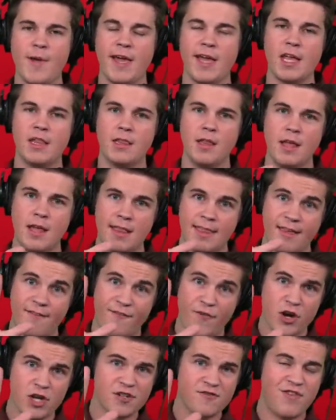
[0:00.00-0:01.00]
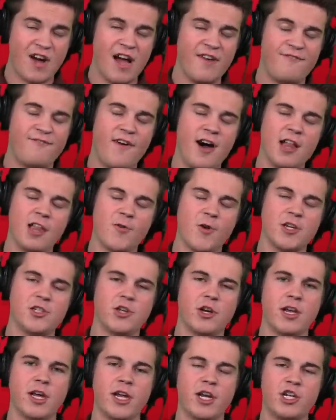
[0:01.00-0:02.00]
Again, the first 5 followers,
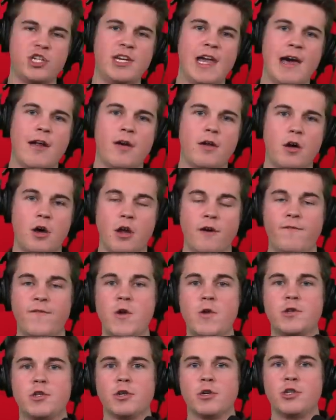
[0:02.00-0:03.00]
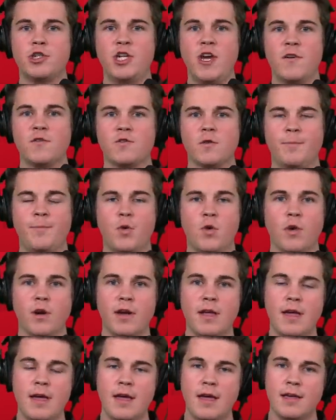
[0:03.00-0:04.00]
you're going to get a shout-out on a future Chiefs report,
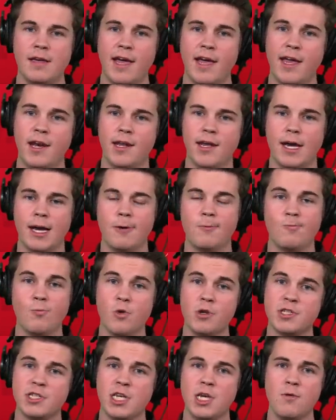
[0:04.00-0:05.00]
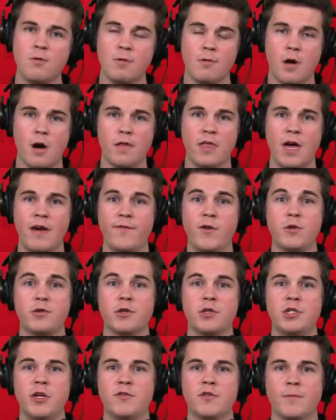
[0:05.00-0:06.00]
and we'll see you on that
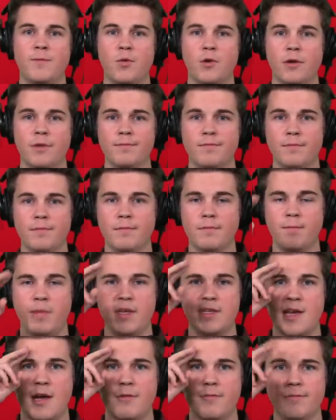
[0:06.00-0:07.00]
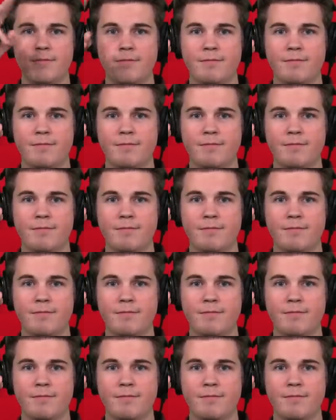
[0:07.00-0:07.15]
future Chiefs report. Peace out.